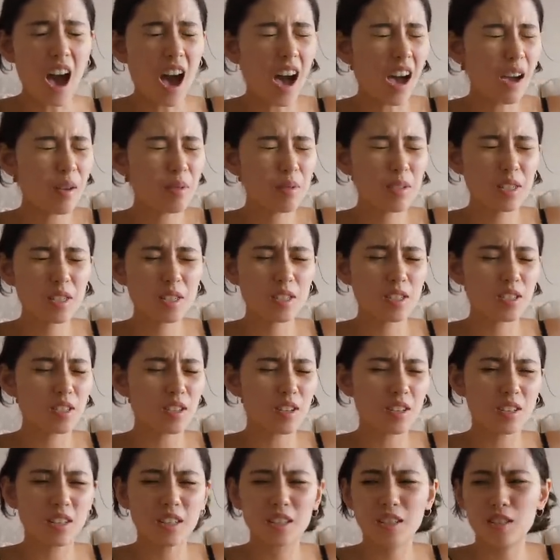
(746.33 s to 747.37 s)
I was just
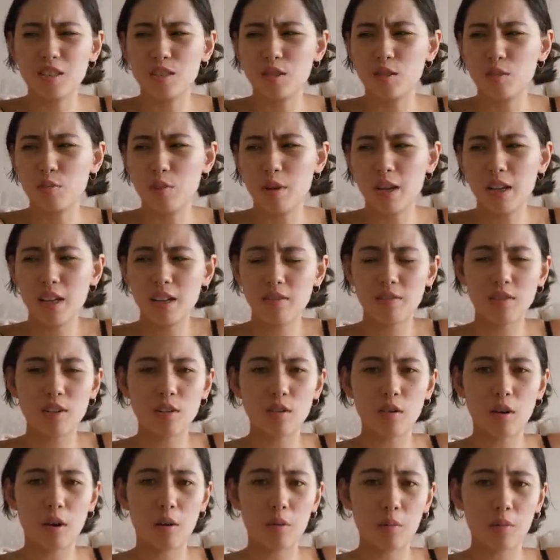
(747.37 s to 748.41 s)
starting to sweat even
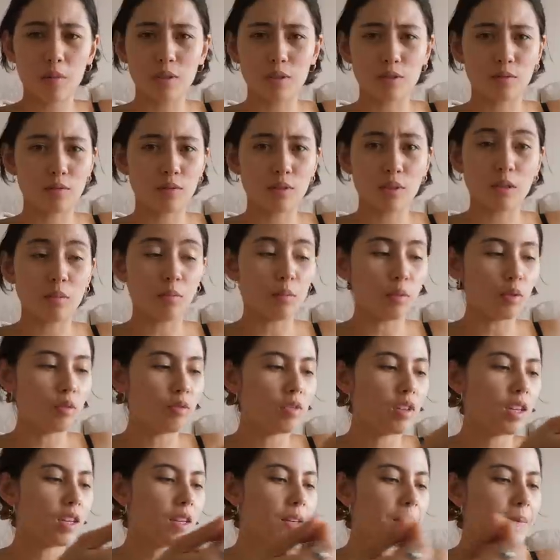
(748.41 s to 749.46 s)
though I wasn't really
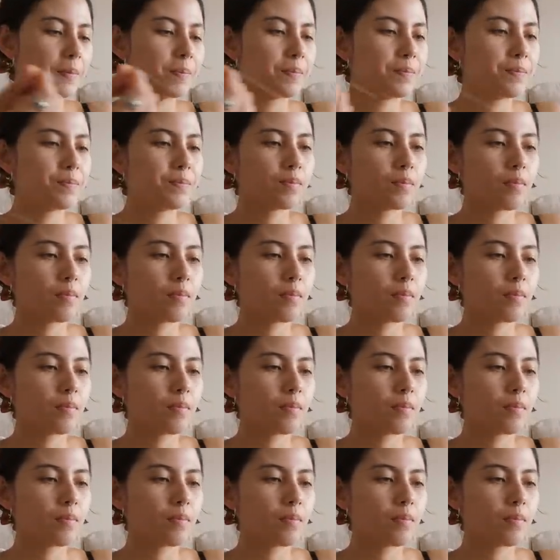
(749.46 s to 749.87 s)
moving.